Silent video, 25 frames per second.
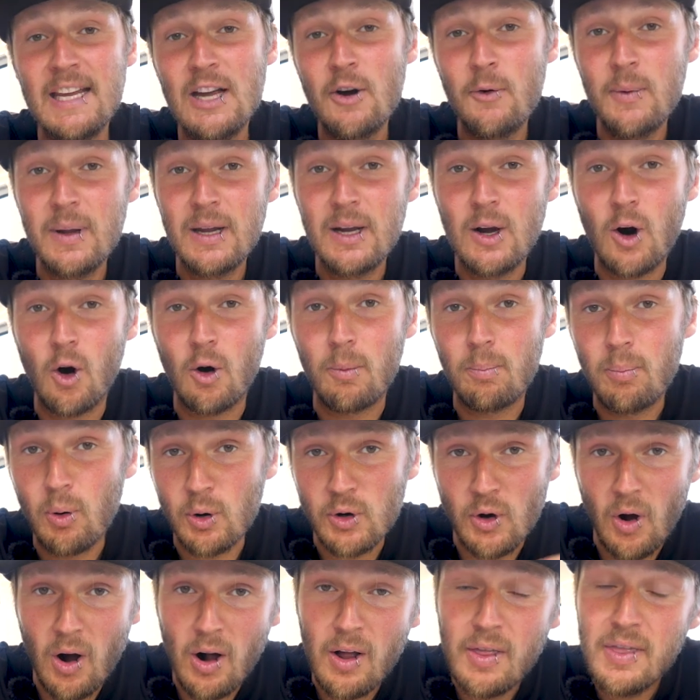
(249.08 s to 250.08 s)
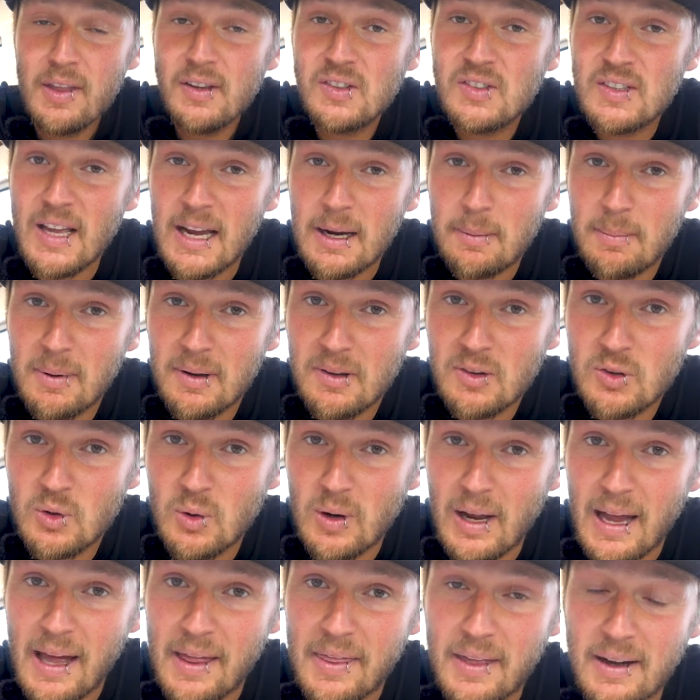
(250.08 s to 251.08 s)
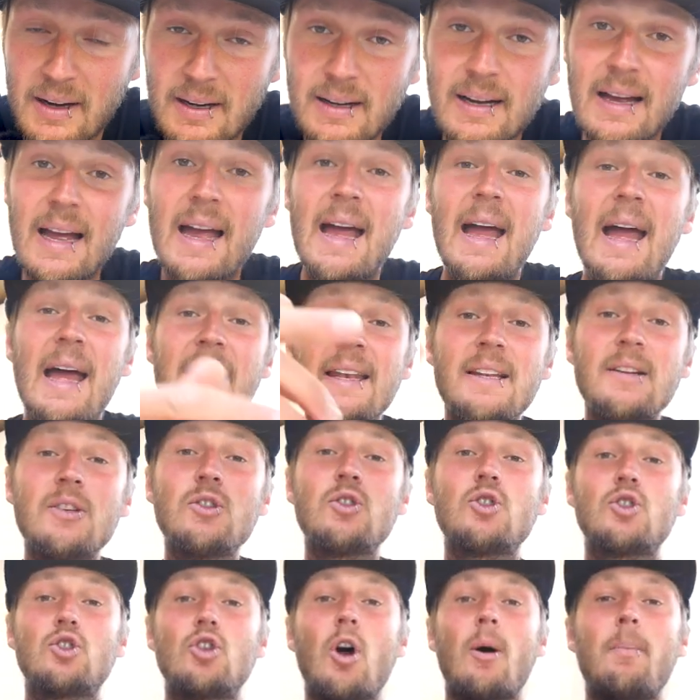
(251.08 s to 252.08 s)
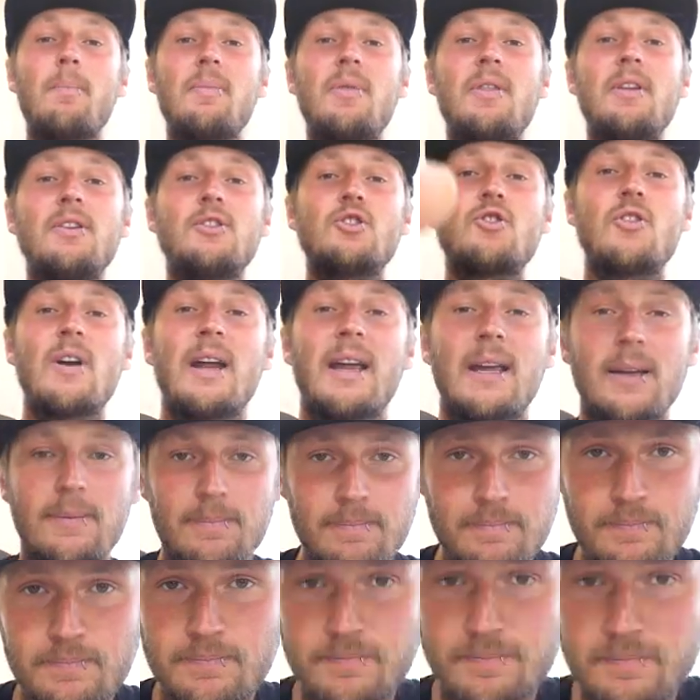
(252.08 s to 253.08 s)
here we go. Put all these segments together and stomp the trick. Keep it out the way,